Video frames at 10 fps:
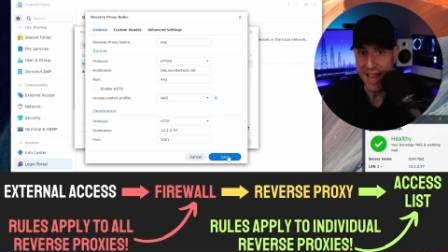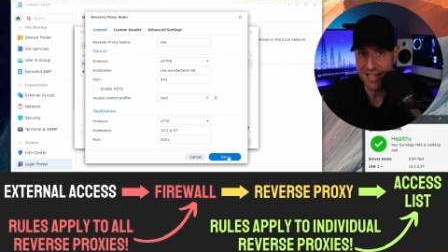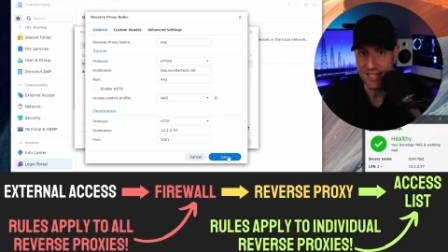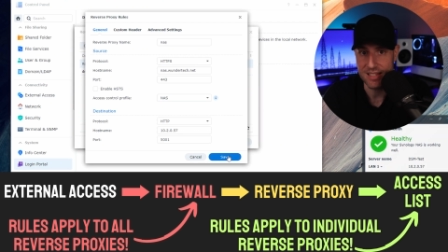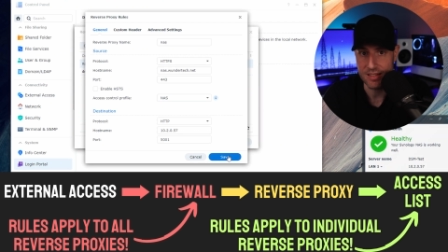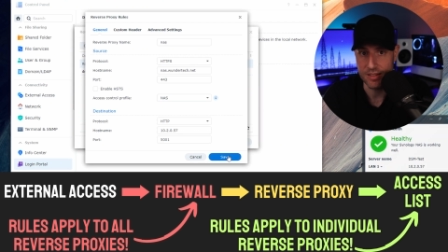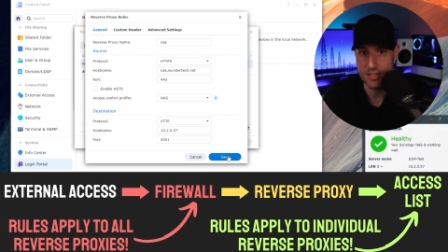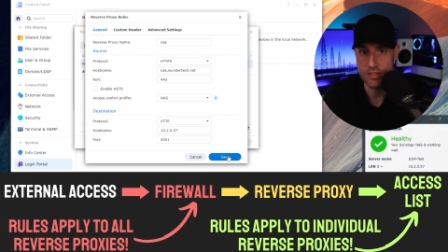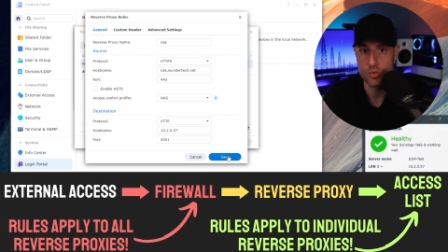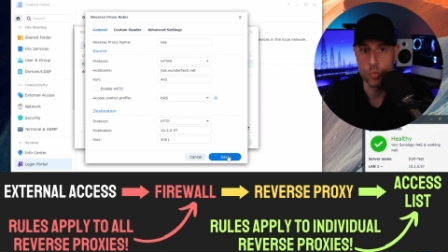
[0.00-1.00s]
access
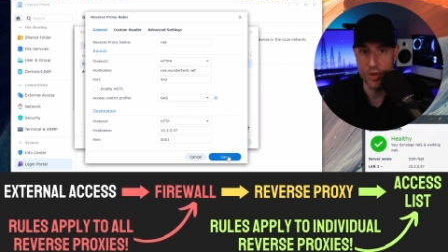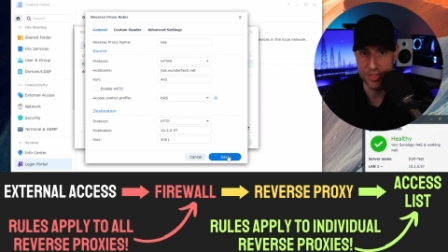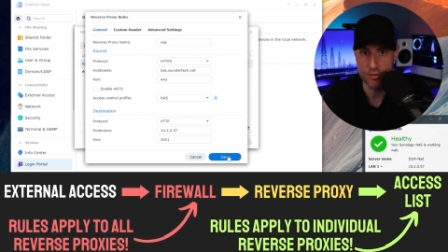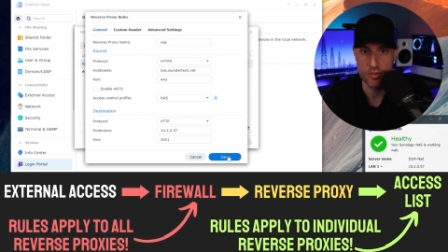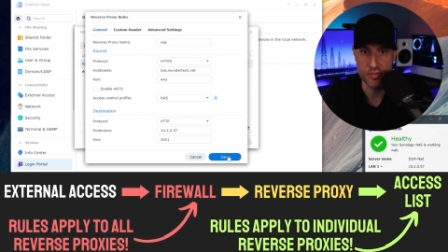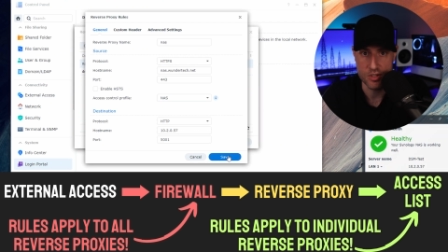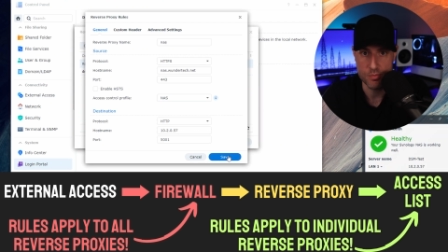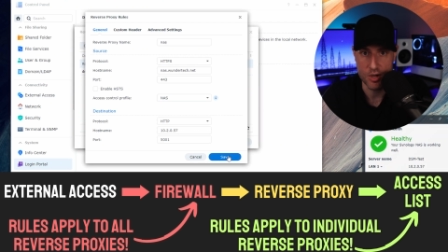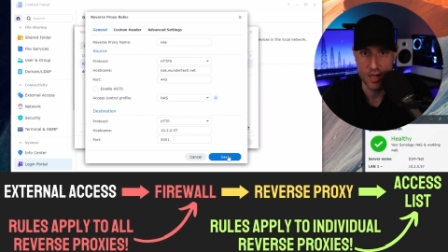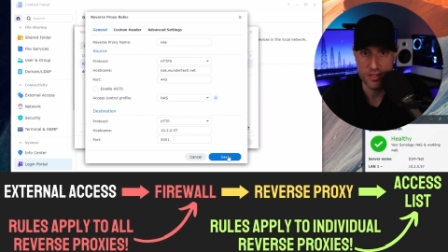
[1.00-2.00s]
lists with the reverse
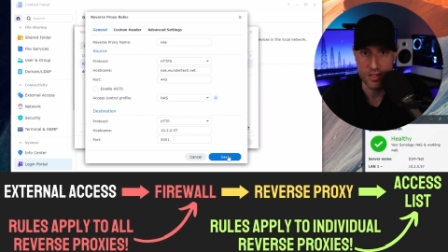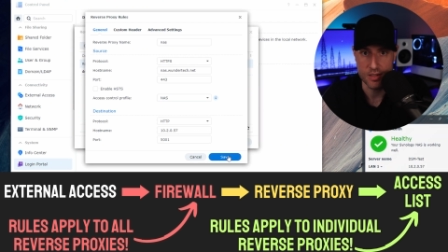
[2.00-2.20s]
proxy.